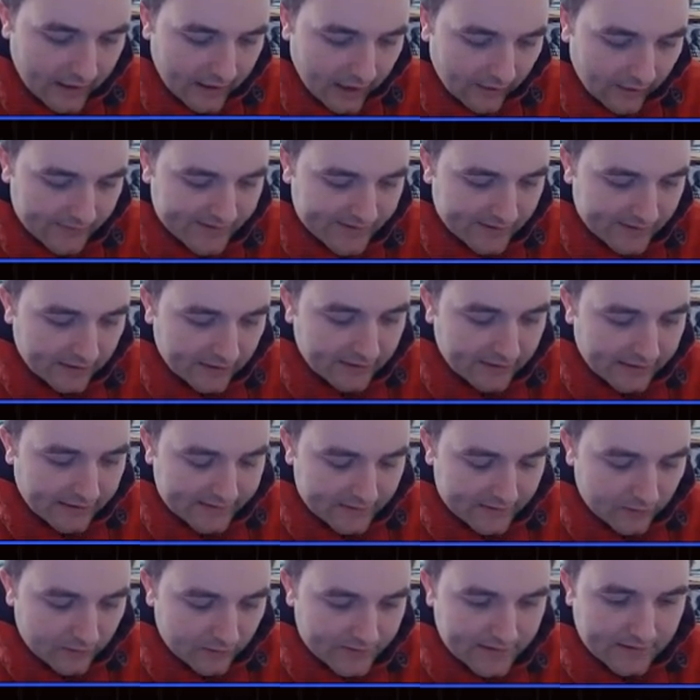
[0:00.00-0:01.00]
I was slightly
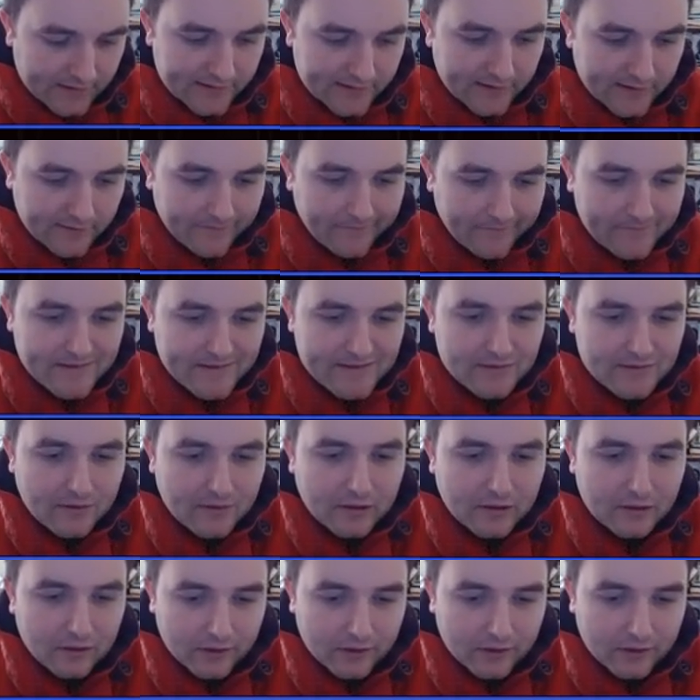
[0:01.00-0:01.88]
exhausted because I've had to do a